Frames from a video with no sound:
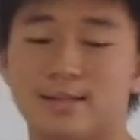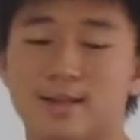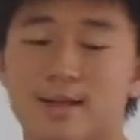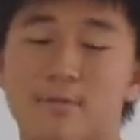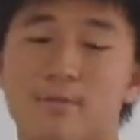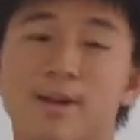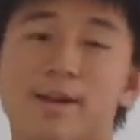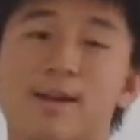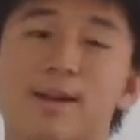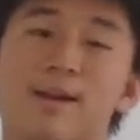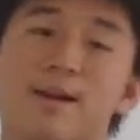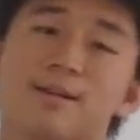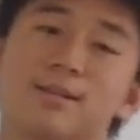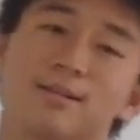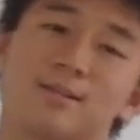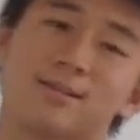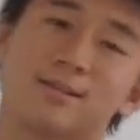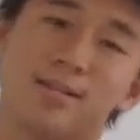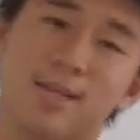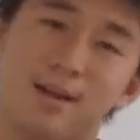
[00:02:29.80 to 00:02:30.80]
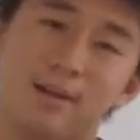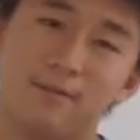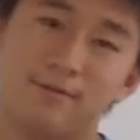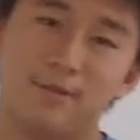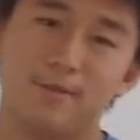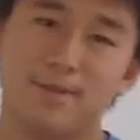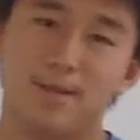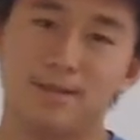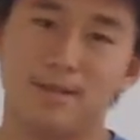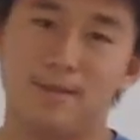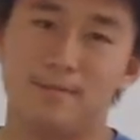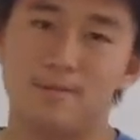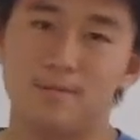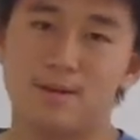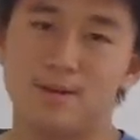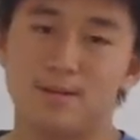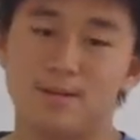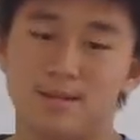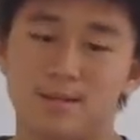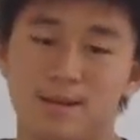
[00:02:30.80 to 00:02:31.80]
that we can also tell from the
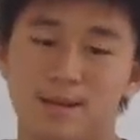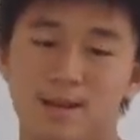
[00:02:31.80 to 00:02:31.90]
numbers